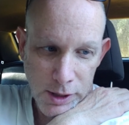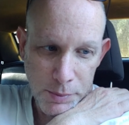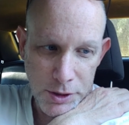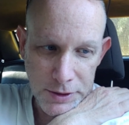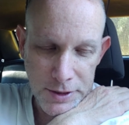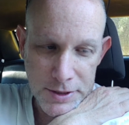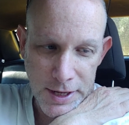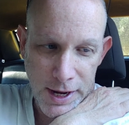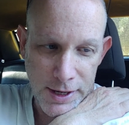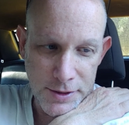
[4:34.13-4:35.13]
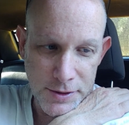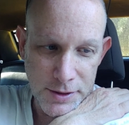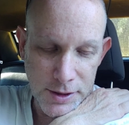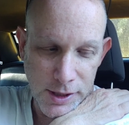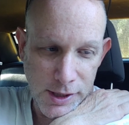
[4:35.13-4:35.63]
putting these
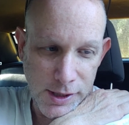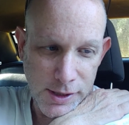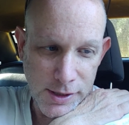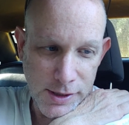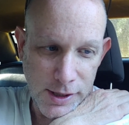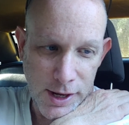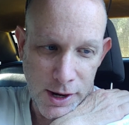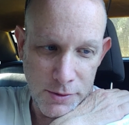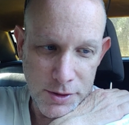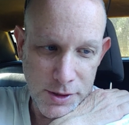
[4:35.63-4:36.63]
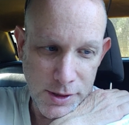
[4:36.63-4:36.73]
ads uh, out